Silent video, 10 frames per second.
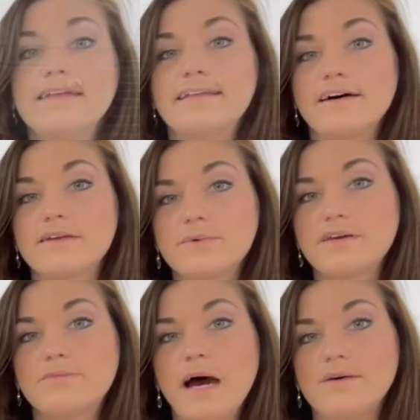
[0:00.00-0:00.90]
now that we
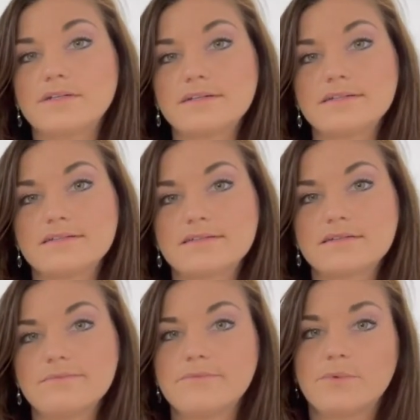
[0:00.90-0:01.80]
have power to the
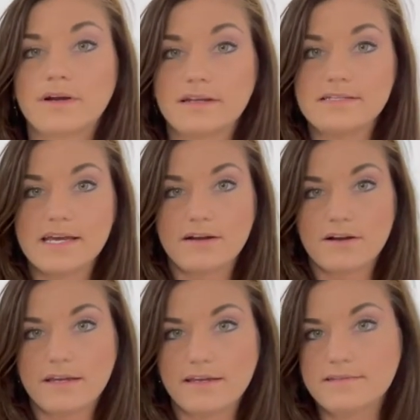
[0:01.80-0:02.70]
system, we're gonna take
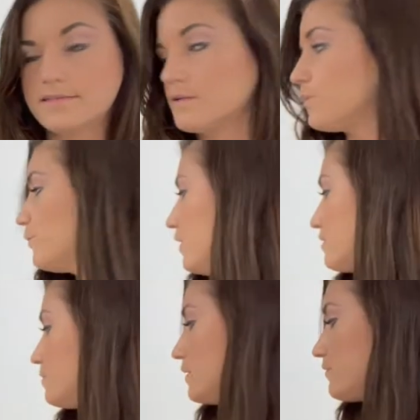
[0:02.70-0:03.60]
our keys and we'll
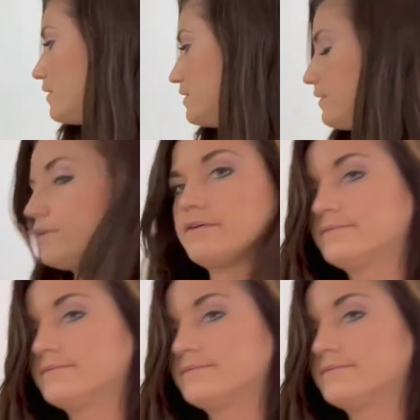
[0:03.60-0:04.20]
plug them in right here.